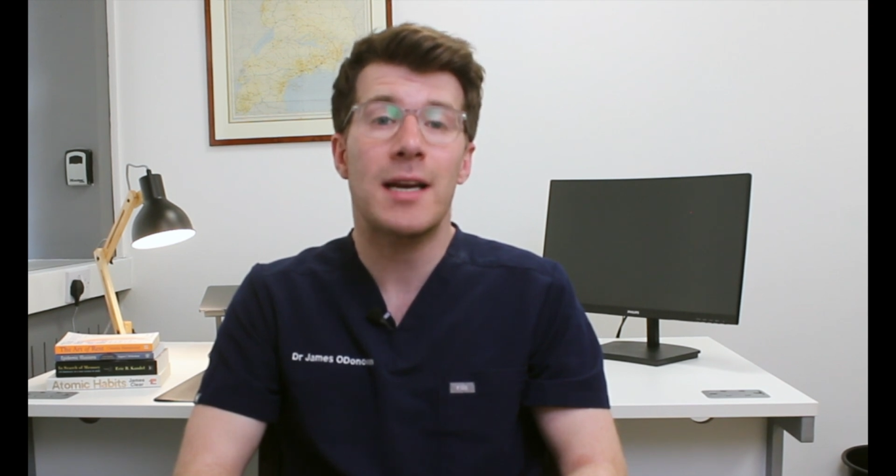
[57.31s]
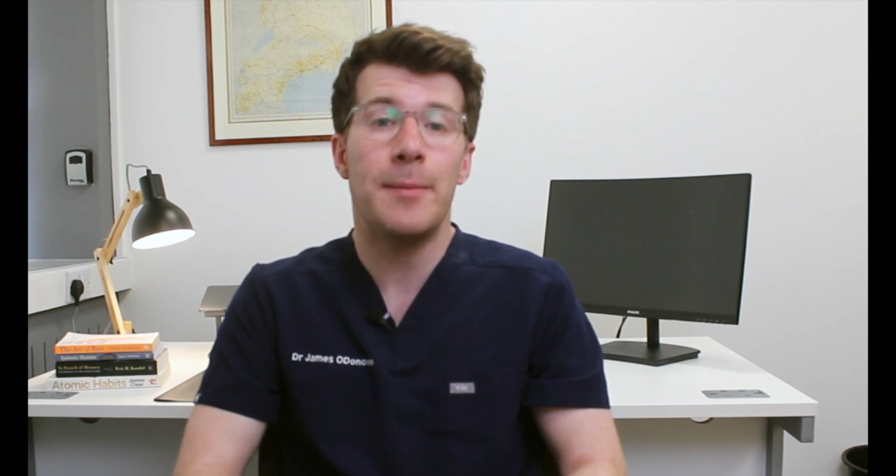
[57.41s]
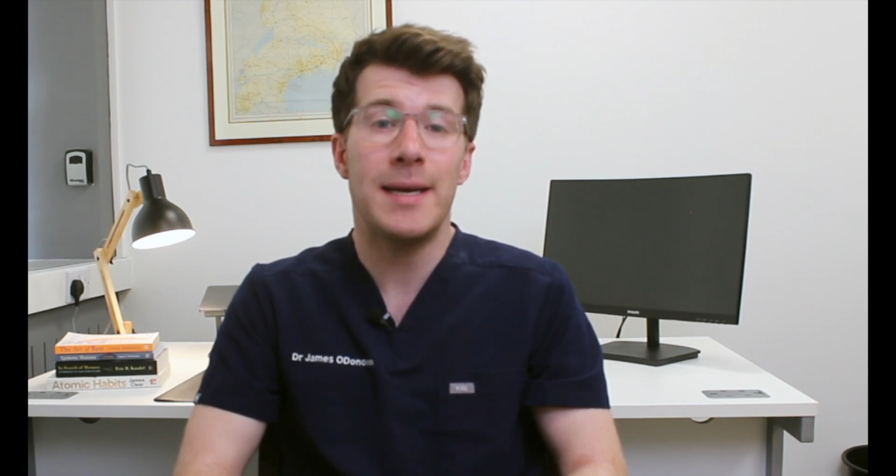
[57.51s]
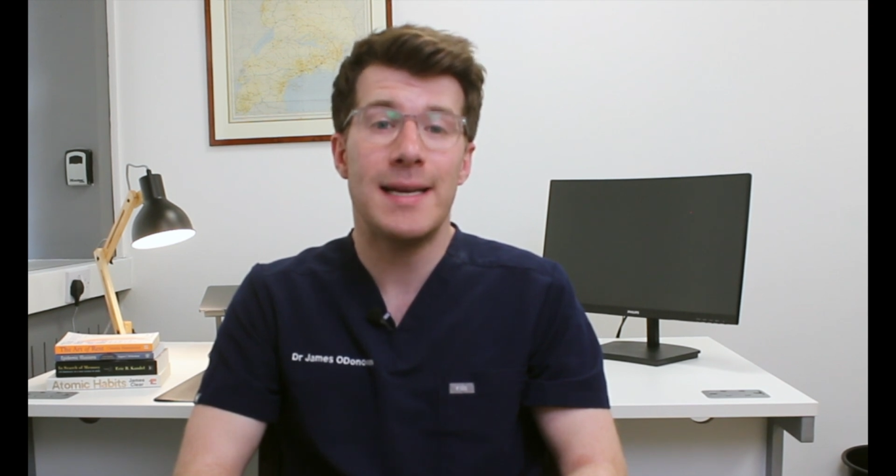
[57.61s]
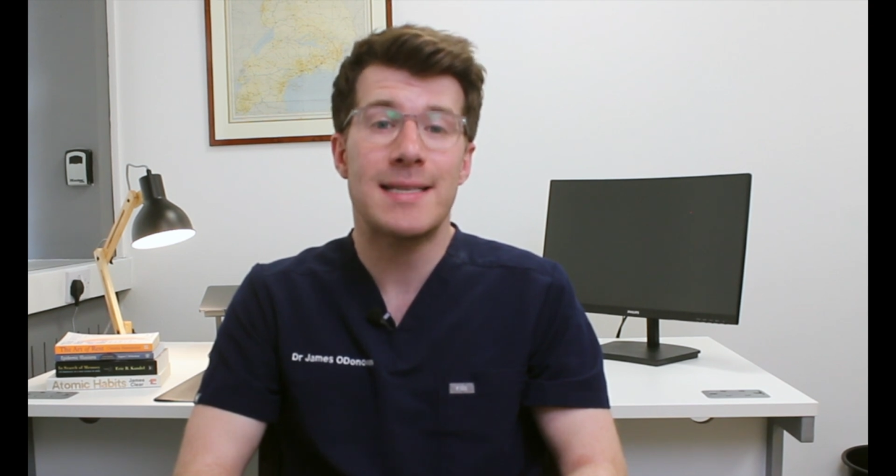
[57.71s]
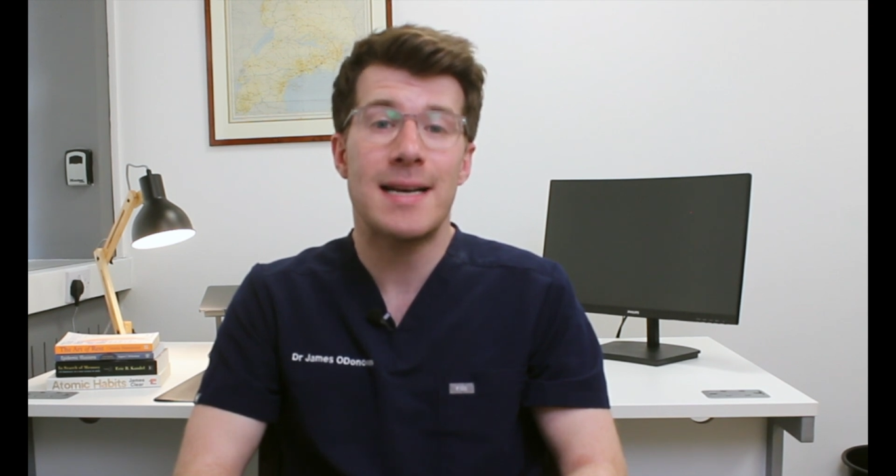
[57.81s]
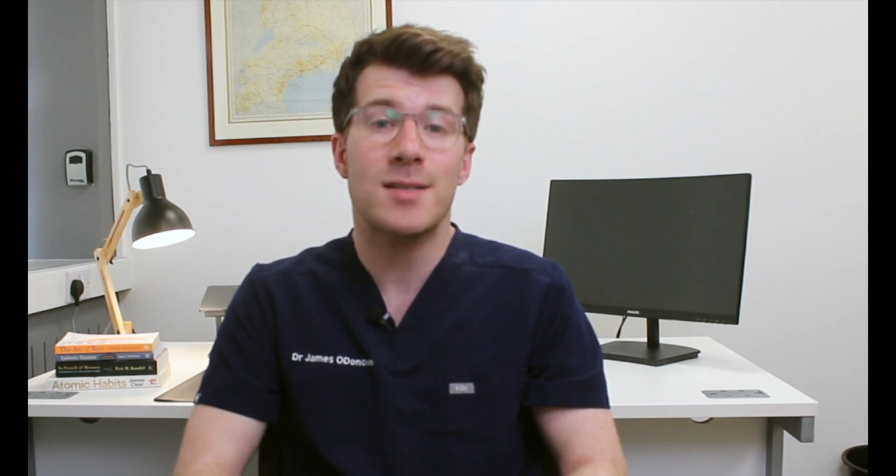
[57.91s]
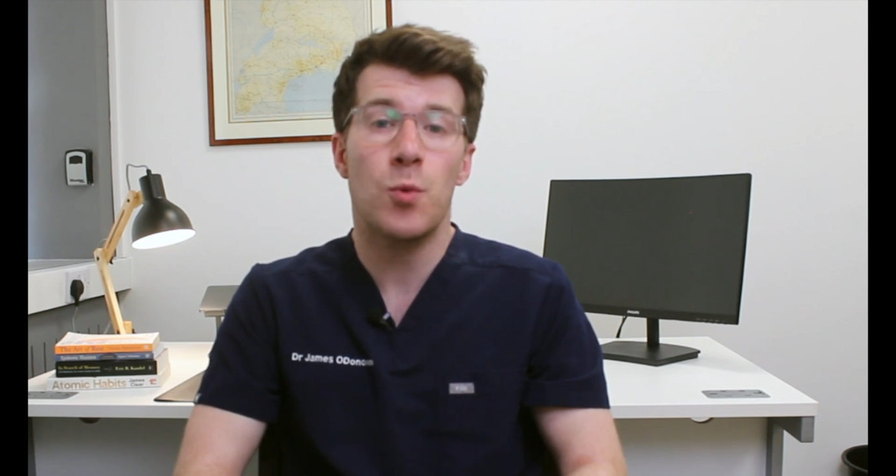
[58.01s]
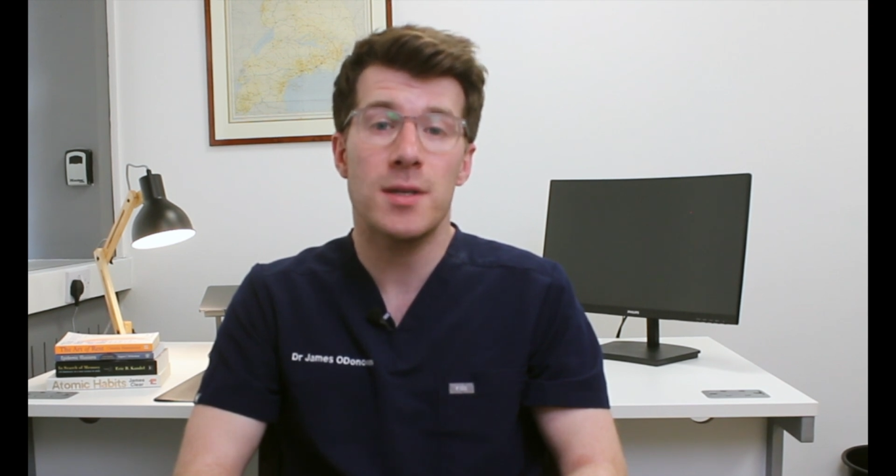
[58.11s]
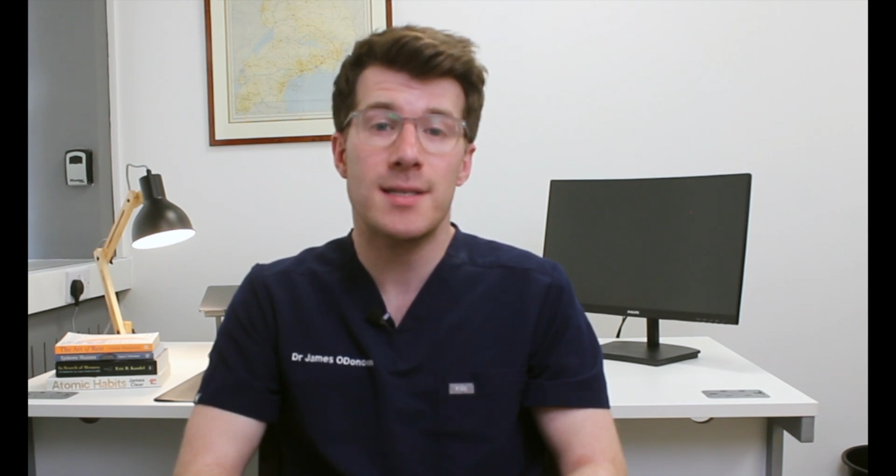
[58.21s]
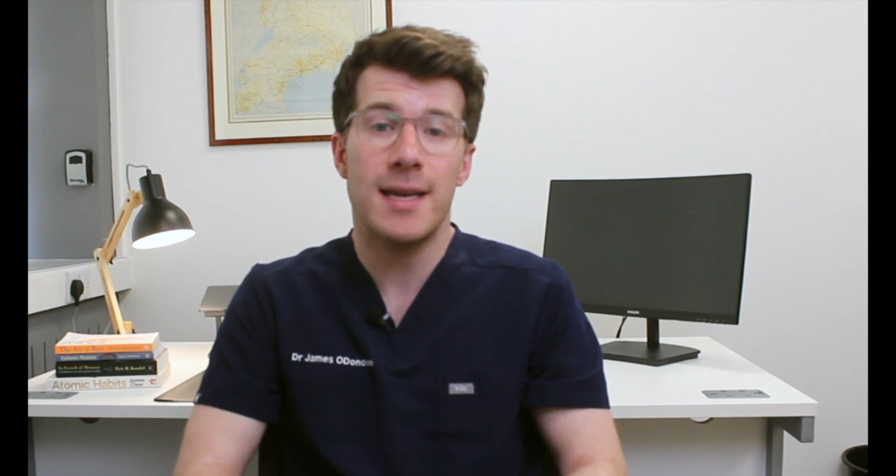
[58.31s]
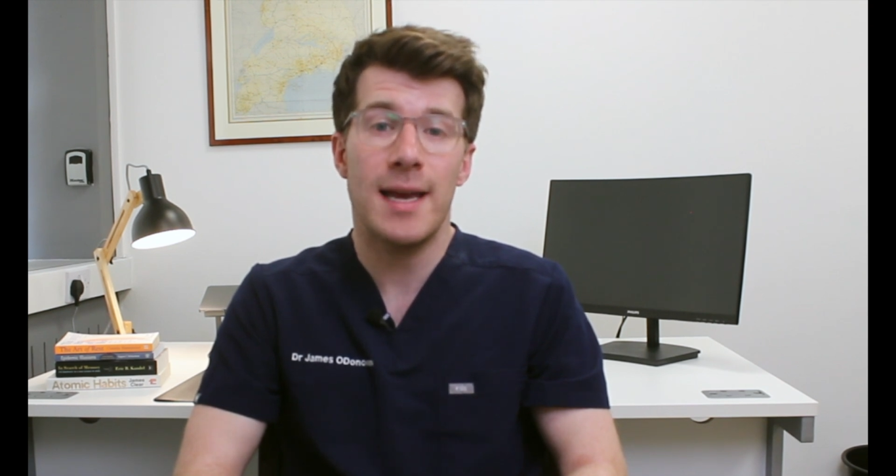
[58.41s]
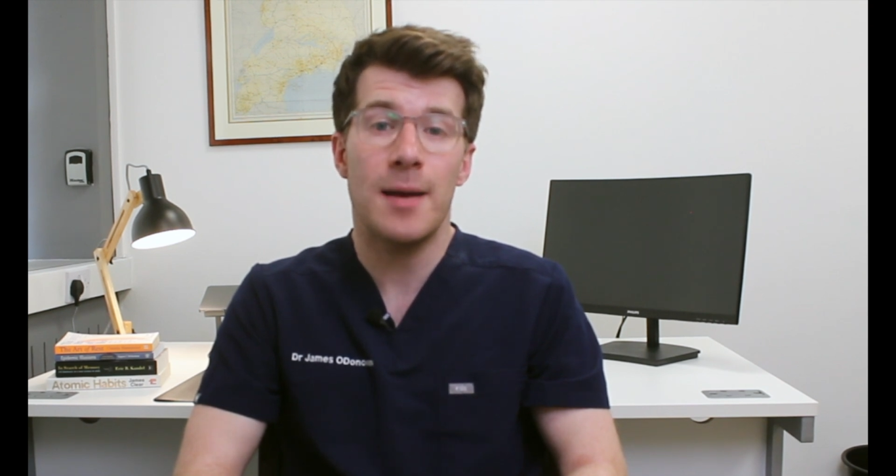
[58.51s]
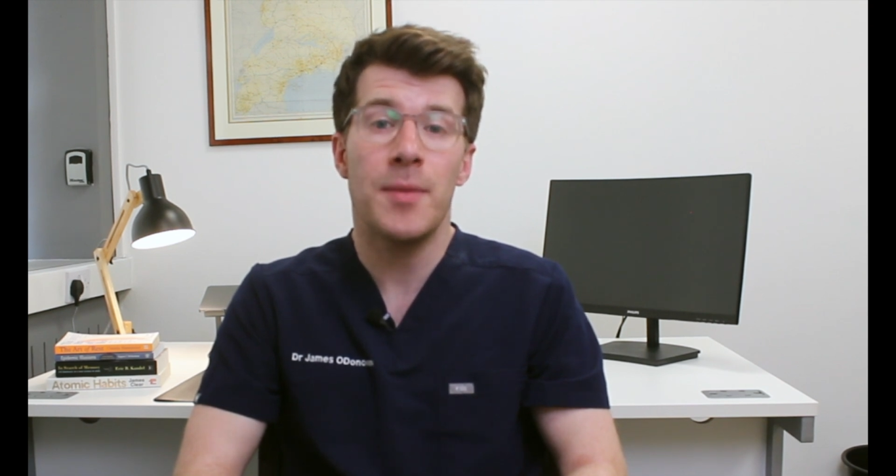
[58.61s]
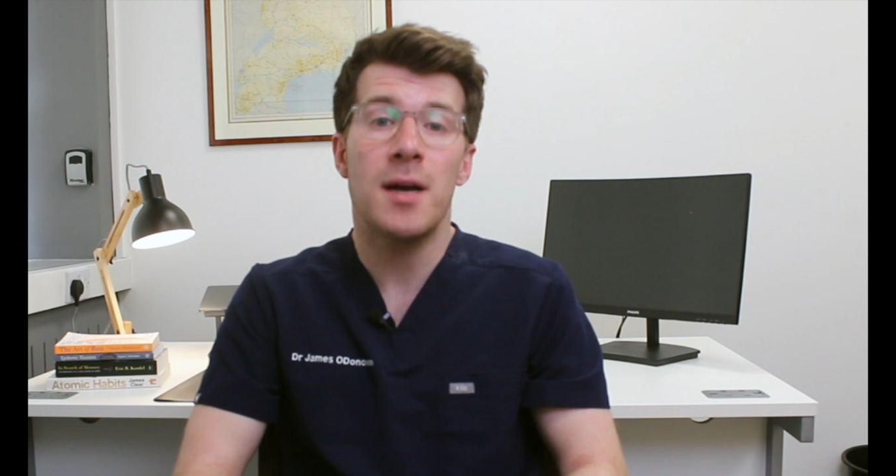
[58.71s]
chlamydia test once a year,